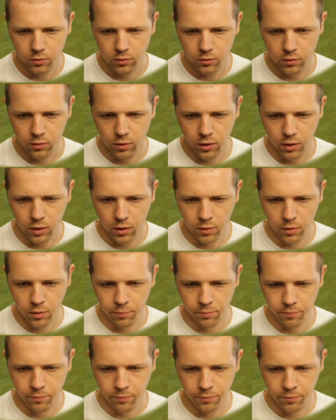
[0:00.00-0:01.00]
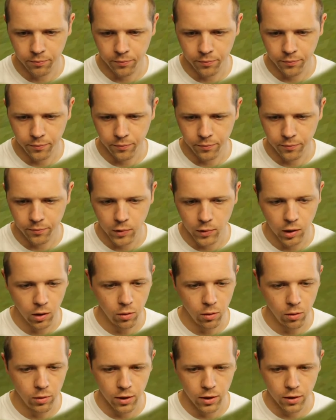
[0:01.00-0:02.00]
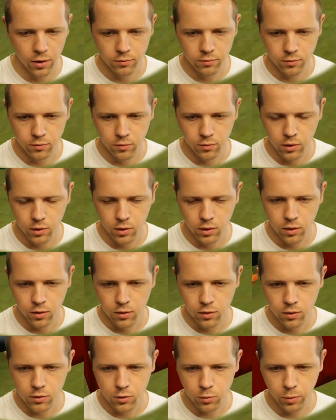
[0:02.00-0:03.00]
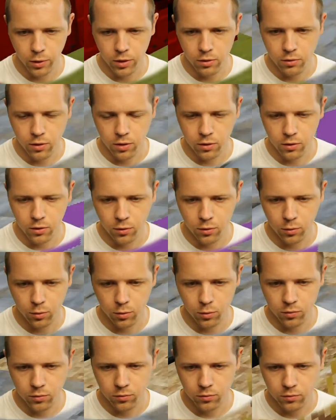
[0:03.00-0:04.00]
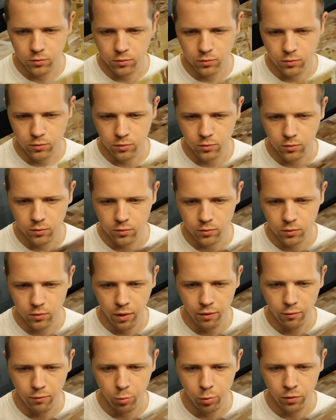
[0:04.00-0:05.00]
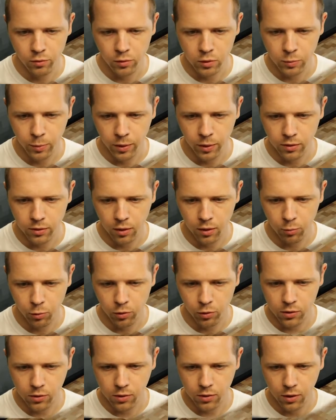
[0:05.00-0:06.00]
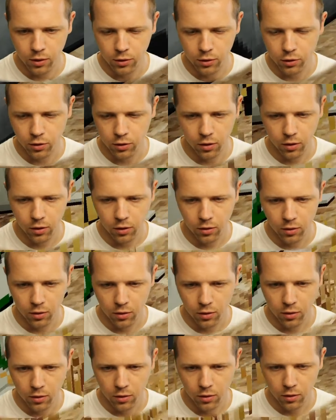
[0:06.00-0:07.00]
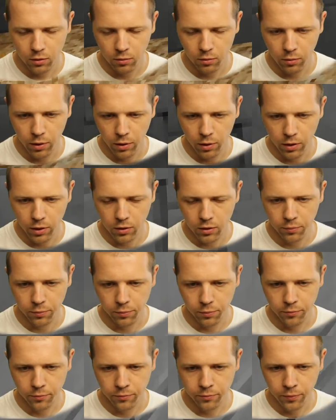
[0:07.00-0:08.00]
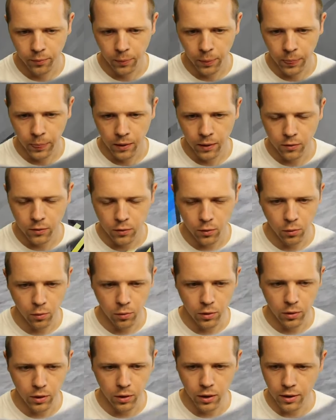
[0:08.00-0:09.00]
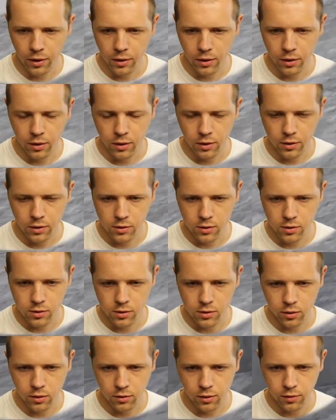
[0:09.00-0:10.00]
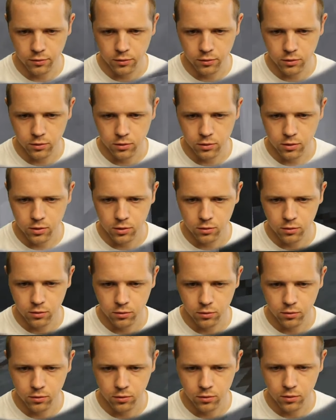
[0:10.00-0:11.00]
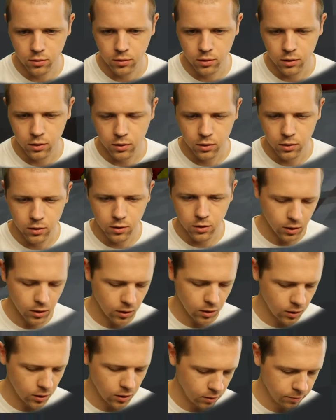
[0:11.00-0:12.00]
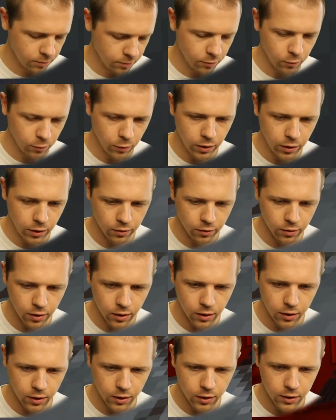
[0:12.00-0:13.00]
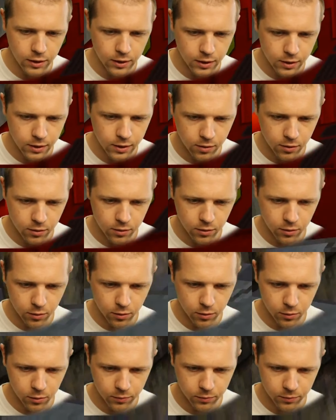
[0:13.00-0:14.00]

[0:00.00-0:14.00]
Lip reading: oh yeah. So what you can do, oh, I have a perfect spot to demo this actually, right in here. So on any existing levels, what you're gonna need to do